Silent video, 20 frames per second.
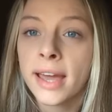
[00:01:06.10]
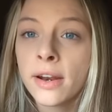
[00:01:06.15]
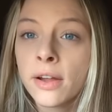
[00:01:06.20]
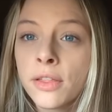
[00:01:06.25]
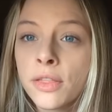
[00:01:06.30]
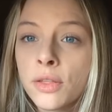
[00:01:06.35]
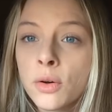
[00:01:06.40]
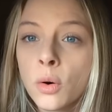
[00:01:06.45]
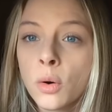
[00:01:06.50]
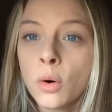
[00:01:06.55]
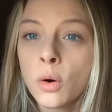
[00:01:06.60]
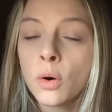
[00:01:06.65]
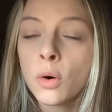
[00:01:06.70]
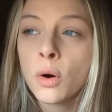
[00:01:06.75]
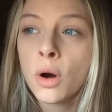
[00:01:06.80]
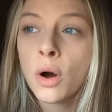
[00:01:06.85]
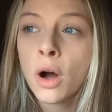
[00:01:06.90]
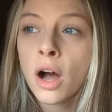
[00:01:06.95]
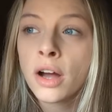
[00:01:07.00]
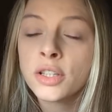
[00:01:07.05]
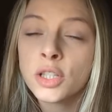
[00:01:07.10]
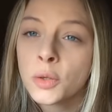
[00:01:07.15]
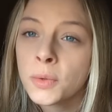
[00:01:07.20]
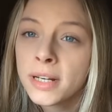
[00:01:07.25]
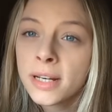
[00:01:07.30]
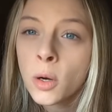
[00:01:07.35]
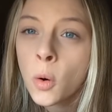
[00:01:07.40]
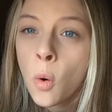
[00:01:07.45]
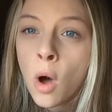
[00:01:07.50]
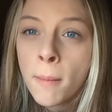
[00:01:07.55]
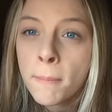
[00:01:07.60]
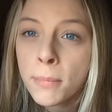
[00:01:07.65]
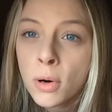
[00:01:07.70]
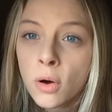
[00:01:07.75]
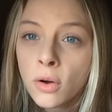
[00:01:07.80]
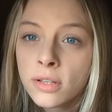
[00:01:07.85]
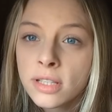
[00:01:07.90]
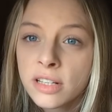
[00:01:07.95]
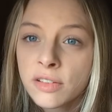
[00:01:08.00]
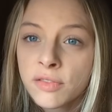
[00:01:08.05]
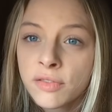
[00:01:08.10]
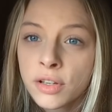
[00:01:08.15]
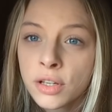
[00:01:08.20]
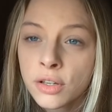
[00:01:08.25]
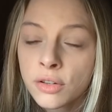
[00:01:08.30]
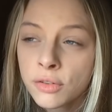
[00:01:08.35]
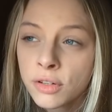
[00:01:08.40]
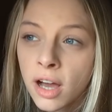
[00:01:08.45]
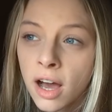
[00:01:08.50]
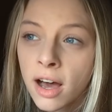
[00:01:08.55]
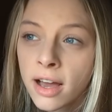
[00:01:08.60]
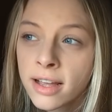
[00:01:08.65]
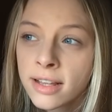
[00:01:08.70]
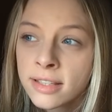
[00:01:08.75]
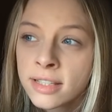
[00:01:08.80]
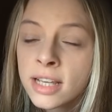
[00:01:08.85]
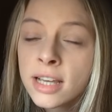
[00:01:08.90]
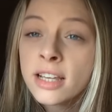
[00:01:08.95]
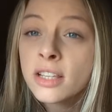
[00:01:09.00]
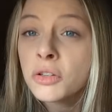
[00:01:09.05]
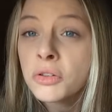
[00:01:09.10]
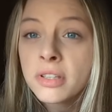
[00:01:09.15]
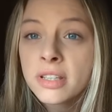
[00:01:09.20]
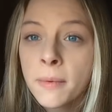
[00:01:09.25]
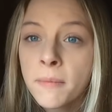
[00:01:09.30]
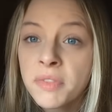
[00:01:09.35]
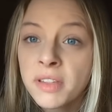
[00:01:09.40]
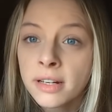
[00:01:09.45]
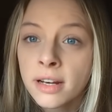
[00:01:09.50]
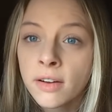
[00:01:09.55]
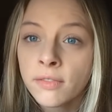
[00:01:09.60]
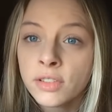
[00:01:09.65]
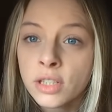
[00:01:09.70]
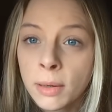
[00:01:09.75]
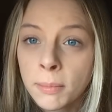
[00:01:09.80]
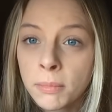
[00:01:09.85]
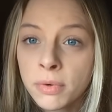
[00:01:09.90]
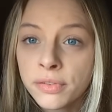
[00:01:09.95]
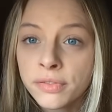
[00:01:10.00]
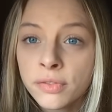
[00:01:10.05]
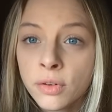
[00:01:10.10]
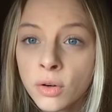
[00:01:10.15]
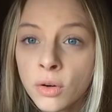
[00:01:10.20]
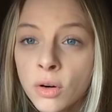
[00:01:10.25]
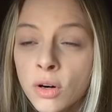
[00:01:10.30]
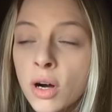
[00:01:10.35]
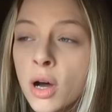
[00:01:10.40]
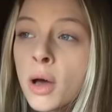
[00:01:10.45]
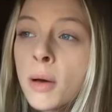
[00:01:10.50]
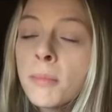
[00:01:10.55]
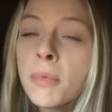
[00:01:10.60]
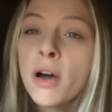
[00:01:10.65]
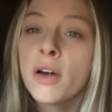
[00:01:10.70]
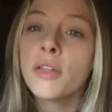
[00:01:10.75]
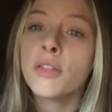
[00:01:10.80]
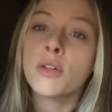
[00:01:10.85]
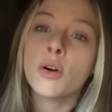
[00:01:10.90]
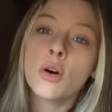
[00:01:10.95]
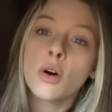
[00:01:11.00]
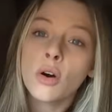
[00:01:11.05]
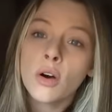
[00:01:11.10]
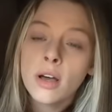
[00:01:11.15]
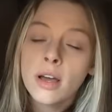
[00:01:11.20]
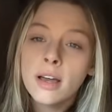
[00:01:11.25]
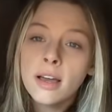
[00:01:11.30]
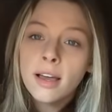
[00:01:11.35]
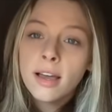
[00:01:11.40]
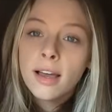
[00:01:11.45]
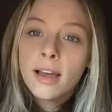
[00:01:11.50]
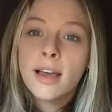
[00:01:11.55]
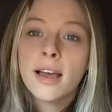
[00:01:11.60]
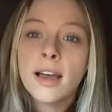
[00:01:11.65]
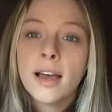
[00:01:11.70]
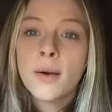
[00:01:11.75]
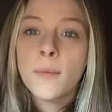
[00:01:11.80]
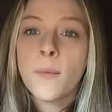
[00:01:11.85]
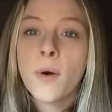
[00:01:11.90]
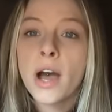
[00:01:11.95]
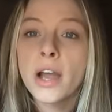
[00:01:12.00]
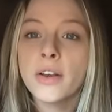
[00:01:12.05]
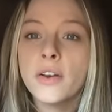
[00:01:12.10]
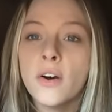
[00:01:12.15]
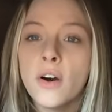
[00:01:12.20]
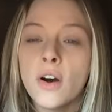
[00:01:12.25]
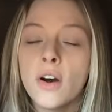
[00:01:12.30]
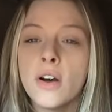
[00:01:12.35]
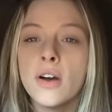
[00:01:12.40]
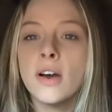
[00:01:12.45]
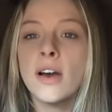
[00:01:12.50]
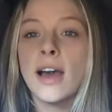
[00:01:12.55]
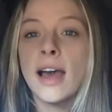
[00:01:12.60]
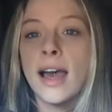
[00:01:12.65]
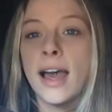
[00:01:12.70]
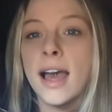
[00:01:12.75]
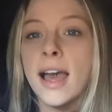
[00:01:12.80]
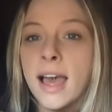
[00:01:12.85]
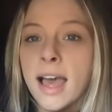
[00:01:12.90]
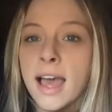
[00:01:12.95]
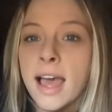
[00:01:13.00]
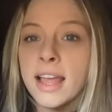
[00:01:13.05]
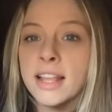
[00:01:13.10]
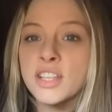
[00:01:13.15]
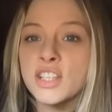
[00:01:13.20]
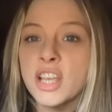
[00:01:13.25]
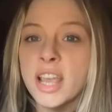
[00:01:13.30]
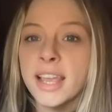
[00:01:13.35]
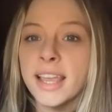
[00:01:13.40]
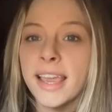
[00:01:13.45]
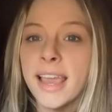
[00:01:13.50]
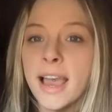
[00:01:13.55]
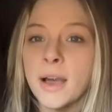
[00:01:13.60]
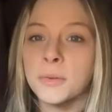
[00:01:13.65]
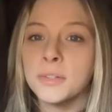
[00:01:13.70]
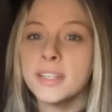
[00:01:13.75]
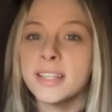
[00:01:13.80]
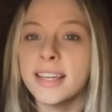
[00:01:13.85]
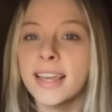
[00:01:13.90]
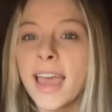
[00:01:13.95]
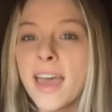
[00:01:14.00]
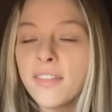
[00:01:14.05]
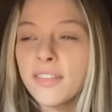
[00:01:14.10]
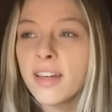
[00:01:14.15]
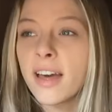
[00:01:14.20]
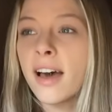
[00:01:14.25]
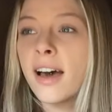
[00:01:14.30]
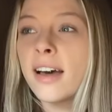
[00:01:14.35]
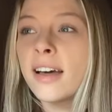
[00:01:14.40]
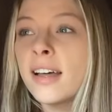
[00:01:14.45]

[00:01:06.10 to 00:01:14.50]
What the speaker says: And I thought I'd do a little unboxing for you guys. It's not something I've done before, but I thought, why not check it out together?